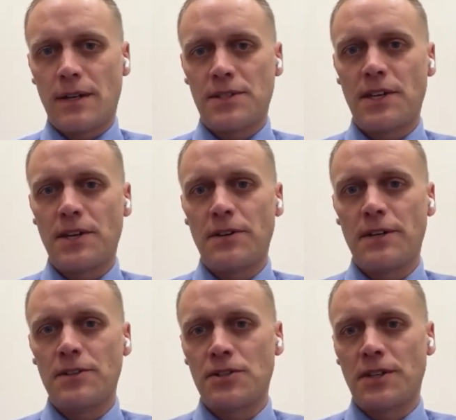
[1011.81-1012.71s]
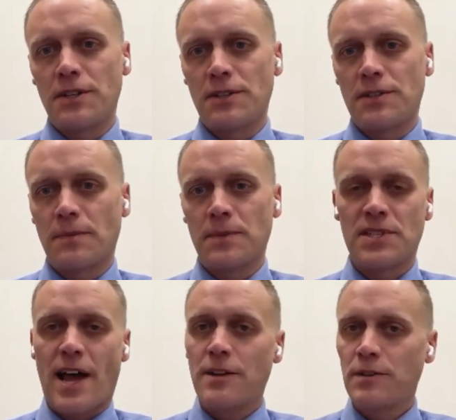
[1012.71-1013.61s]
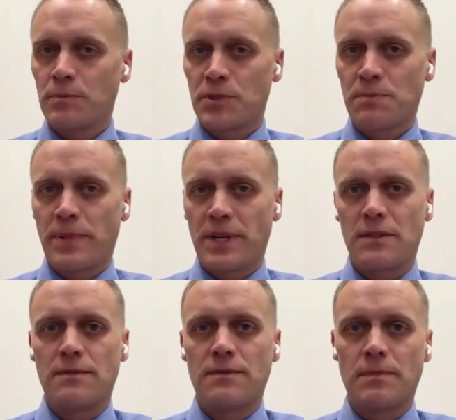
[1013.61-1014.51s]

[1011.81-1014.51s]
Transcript: security engineers from a salary perspective.